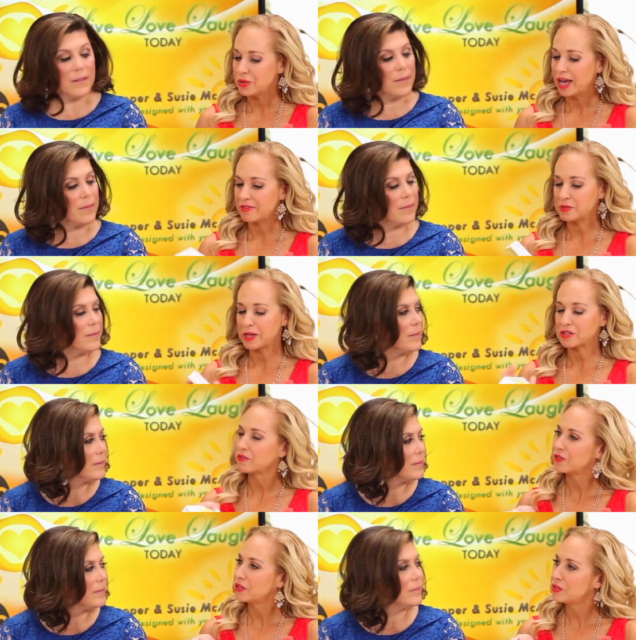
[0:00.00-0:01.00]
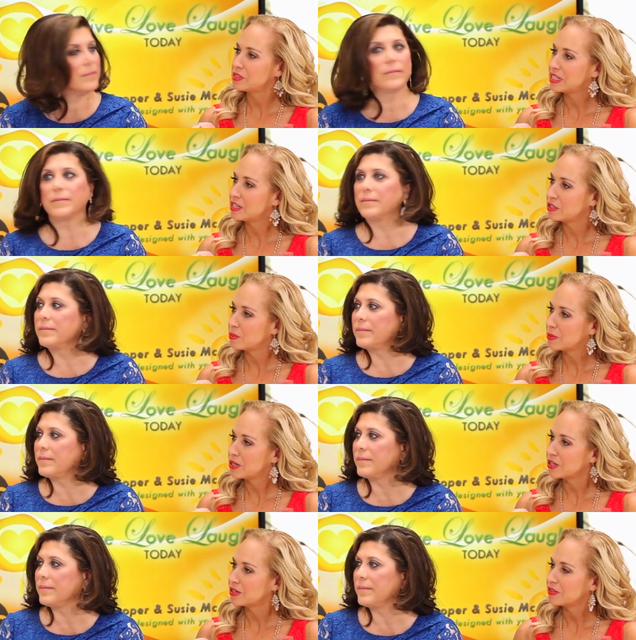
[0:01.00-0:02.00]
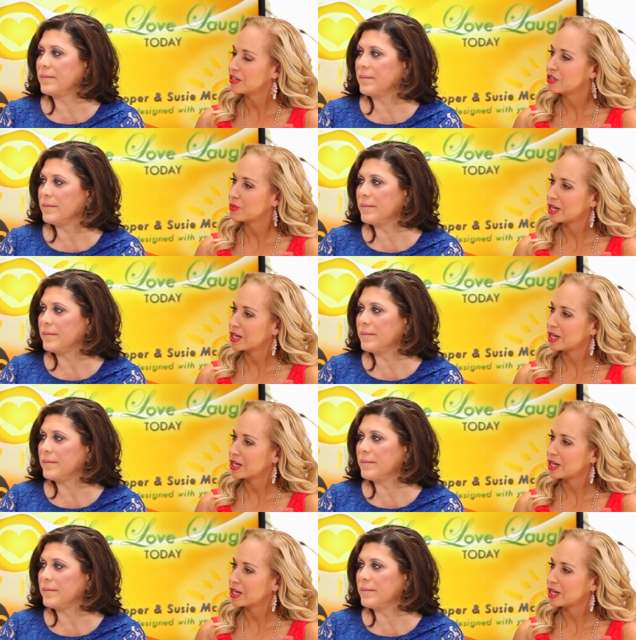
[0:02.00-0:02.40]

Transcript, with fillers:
Speaker 1: have special foods in your book that yes. you